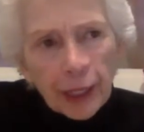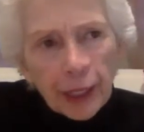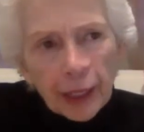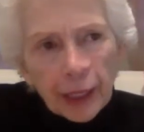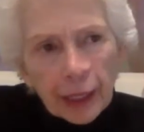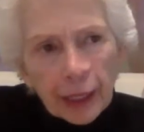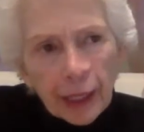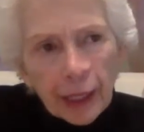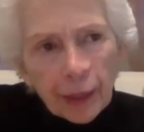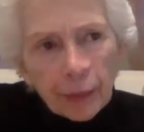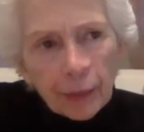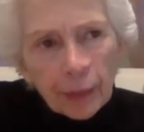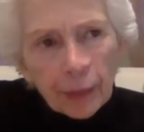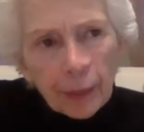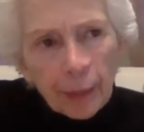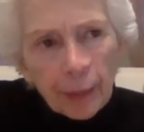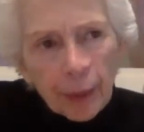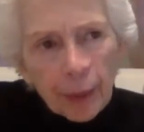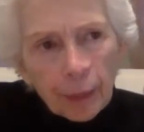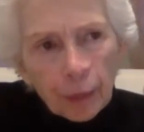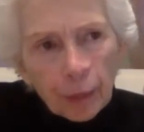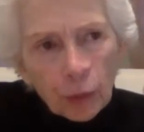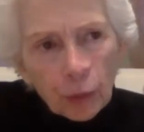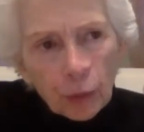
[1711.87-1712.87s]
I can't
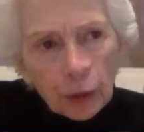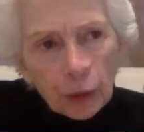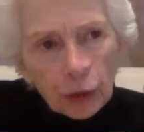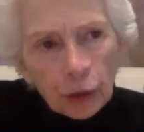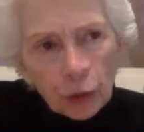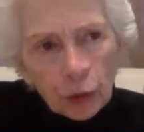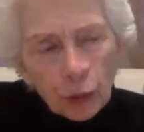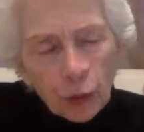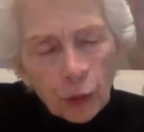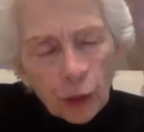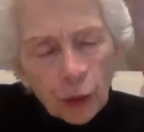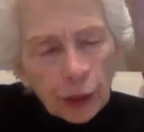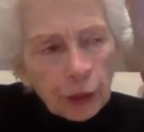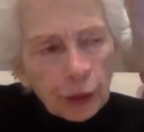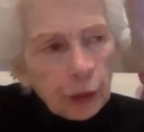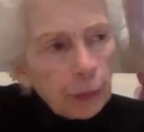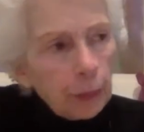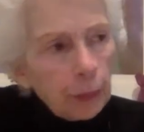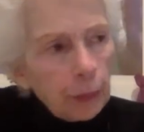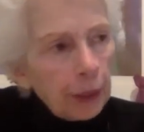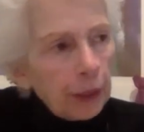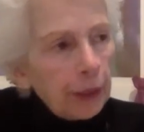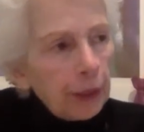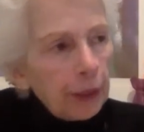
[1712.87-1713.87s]
remember which it was,
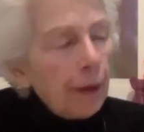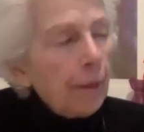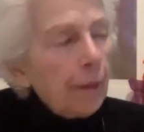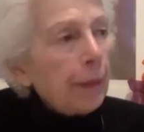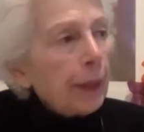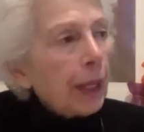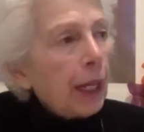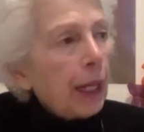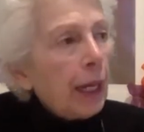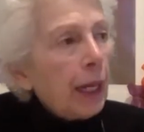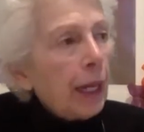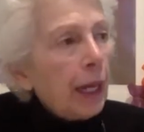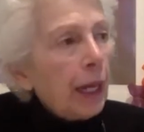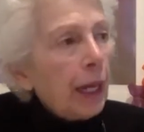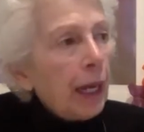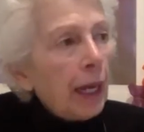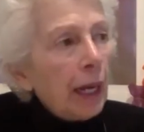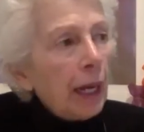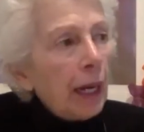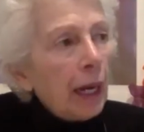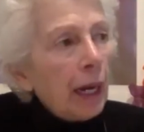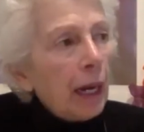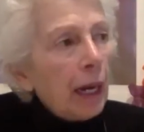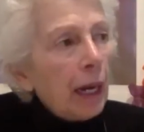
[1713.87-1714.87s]
but
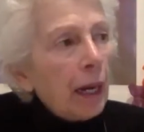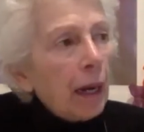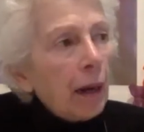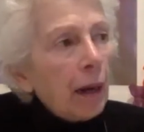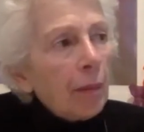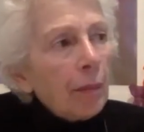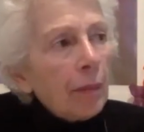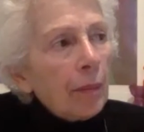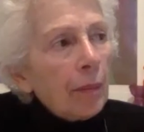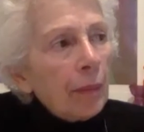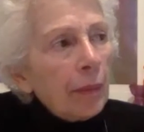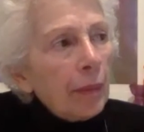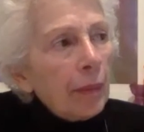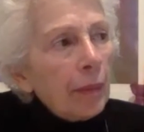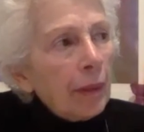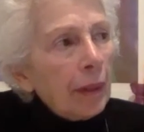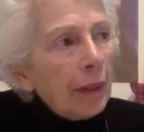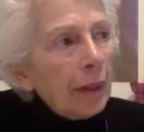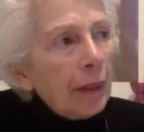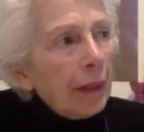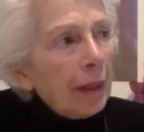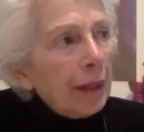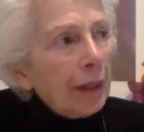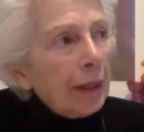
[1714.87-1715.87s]
um,
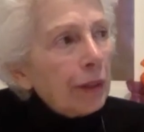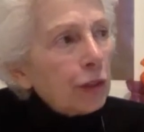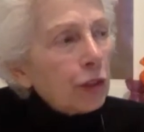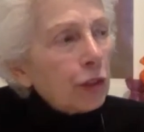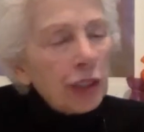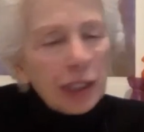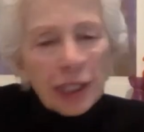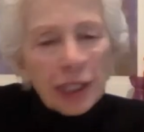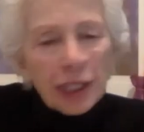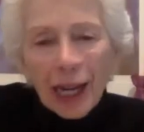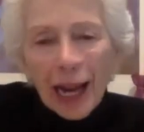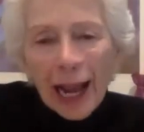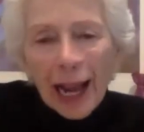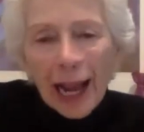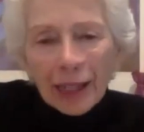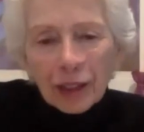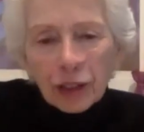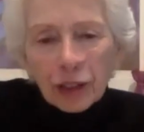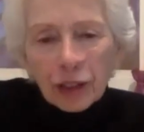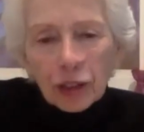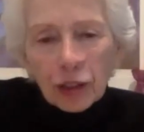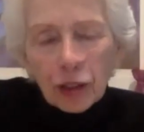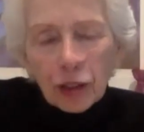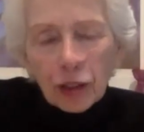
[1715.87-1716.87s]
she said, I
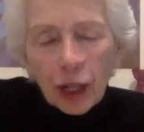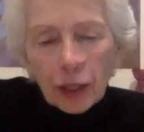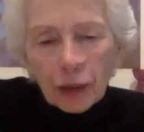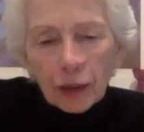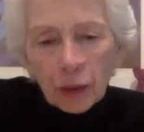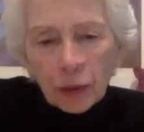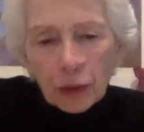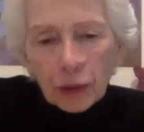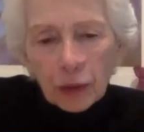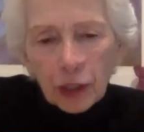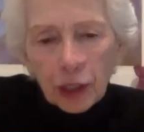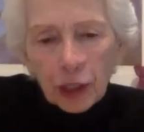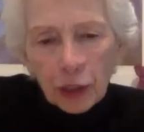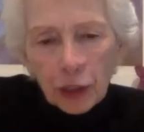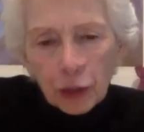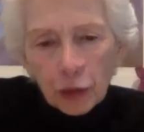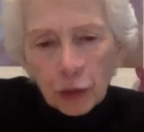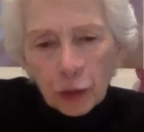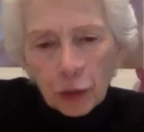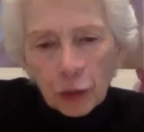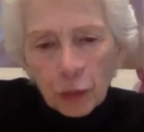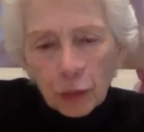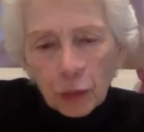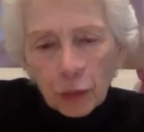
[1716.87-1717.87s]
just thought those
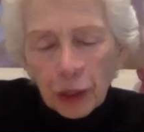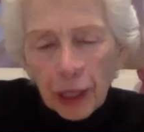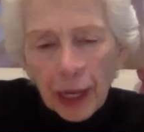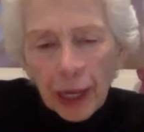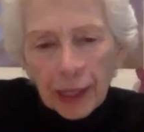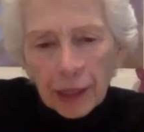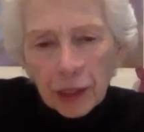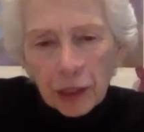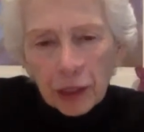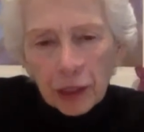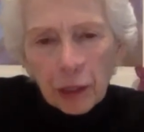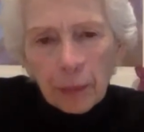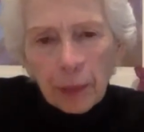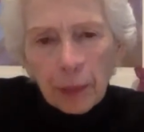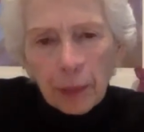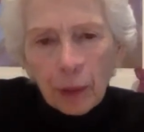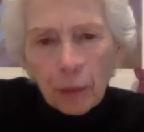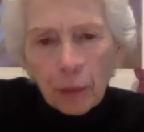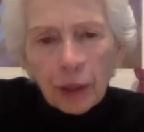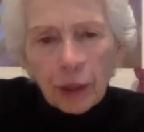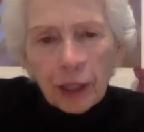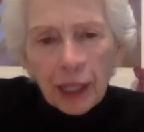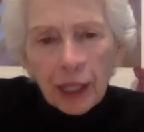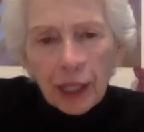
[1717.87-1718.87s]
teachers were nice to me
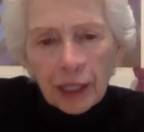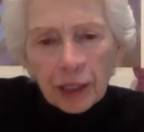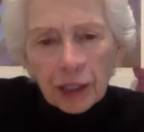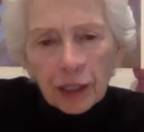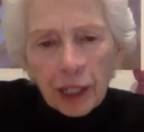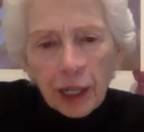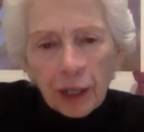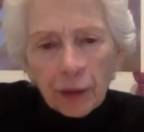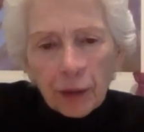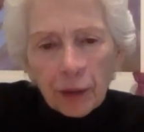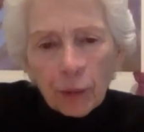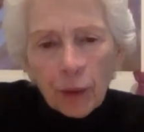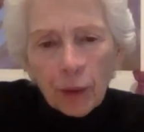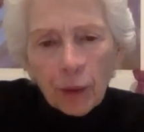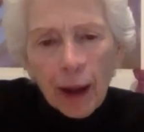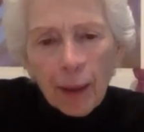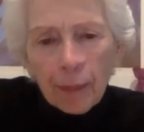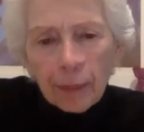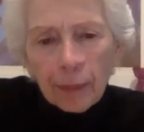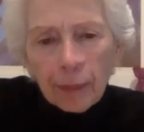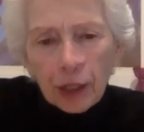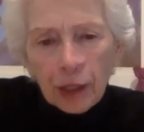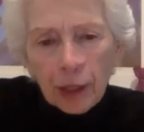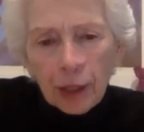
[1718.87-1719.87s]
when they stayed around
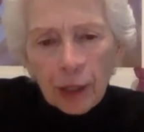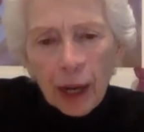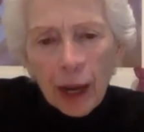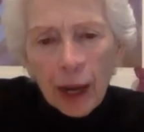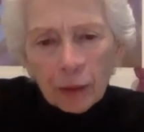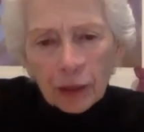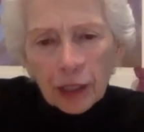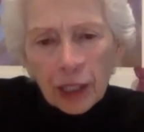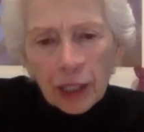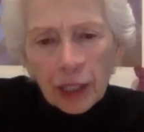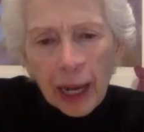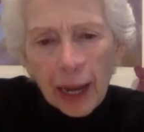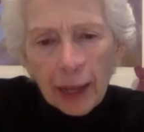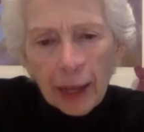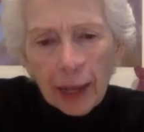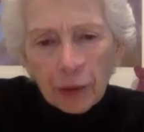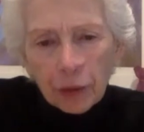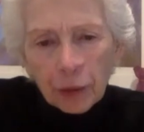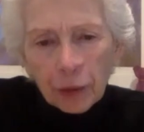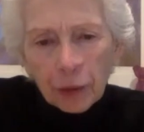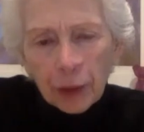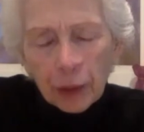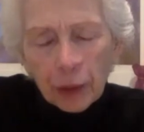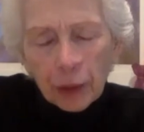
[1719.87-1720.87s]
me outside
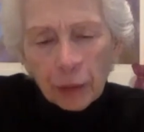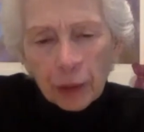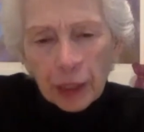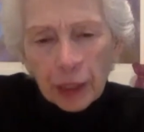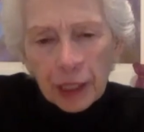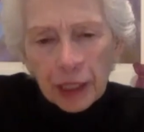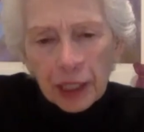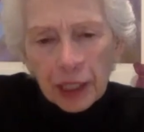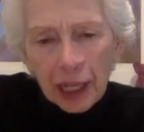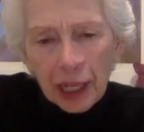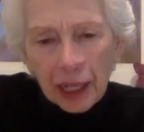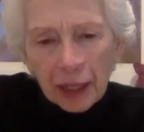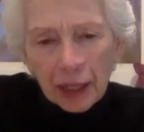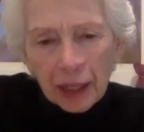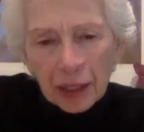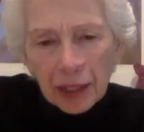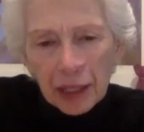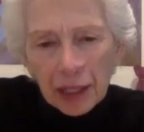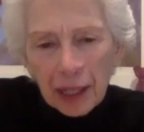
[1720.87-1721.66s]
during recess.